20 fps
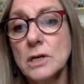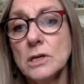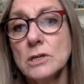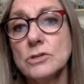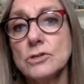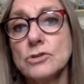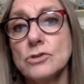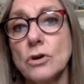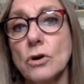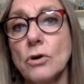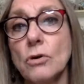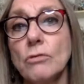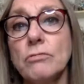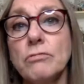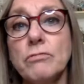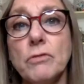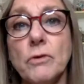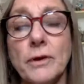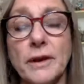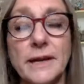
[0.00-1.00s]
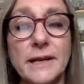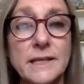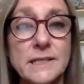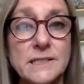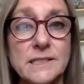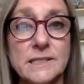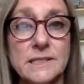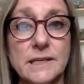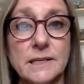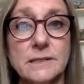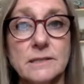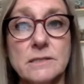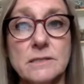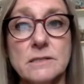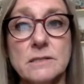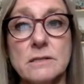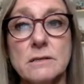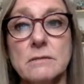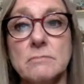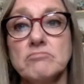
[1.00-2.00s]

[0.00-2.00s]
So for instance,